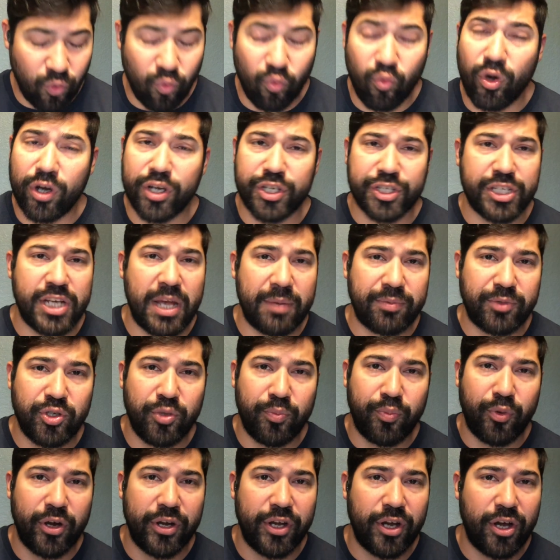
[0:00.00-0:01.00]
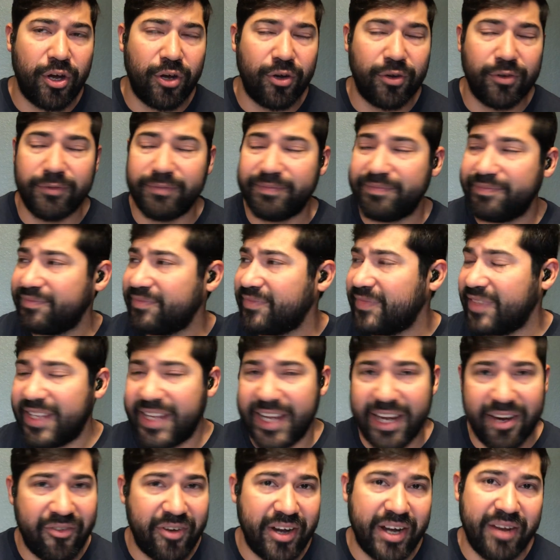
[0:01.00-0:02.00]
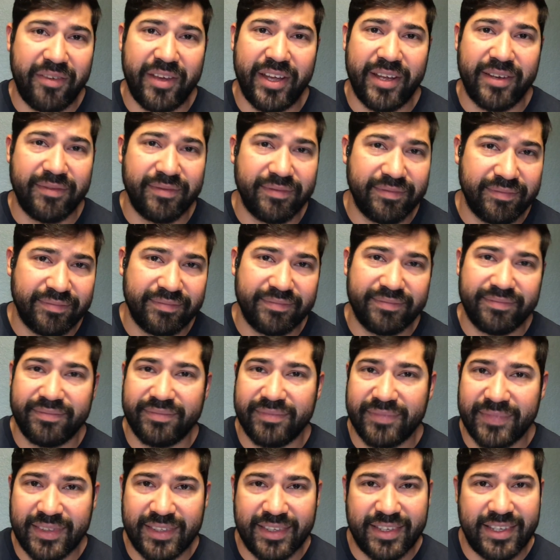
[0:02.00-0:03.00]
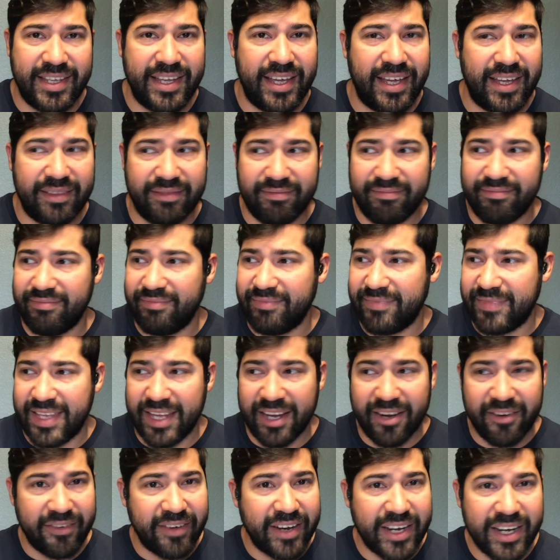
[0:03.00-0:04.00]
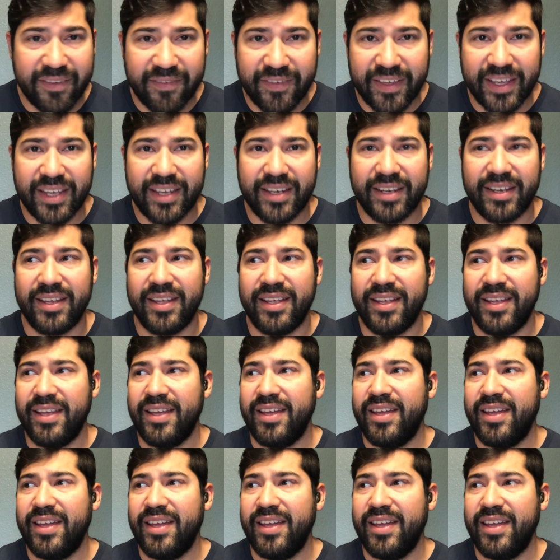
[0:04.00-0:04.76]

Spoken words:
Workshop 2.0, get rid of it. Get rid of it.